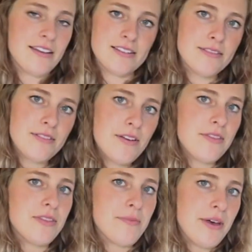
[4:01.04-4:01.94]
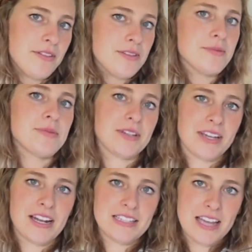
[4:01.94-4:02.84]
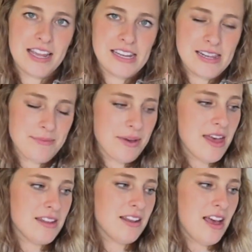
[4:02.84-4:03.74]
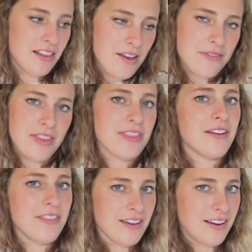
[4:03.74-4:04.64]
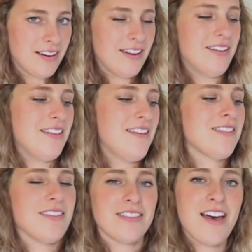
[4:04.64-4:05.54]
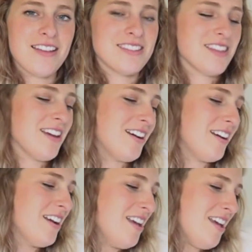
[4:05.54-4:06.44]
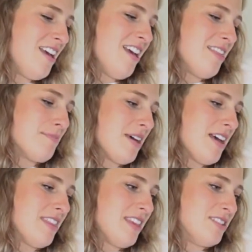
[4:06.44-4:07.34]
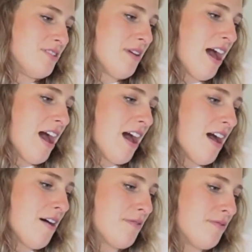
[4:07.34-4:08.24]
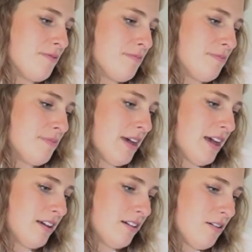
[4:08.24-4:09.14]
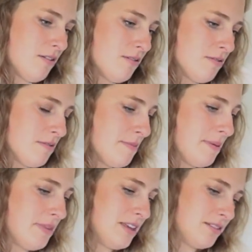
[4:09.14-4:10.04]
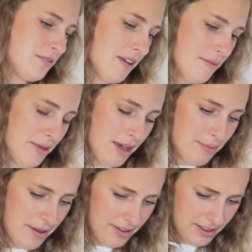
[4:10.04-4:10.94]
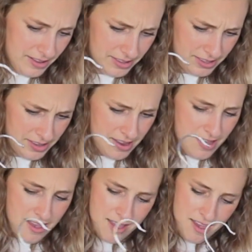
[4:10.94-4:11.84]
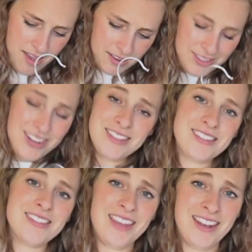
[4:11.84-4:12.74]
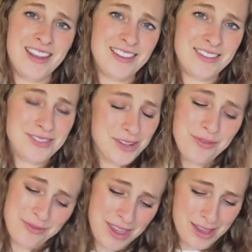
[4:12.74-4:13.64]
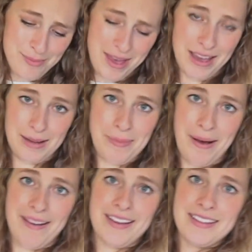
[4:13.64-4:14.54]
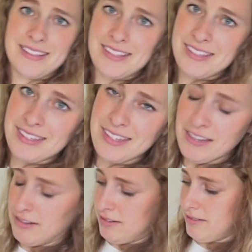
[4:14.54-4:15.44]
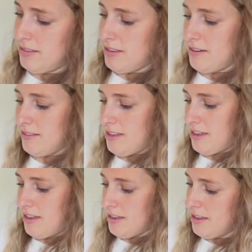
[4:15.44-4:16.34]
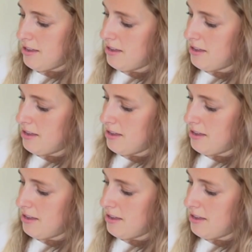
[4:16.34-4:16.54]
love that the belt loops are kind of tiny, but I love that they're there. The thoughts there, but they do have back, oh, maybe they don't have back pockets. Just kidding, those are fake back pockets. They're the,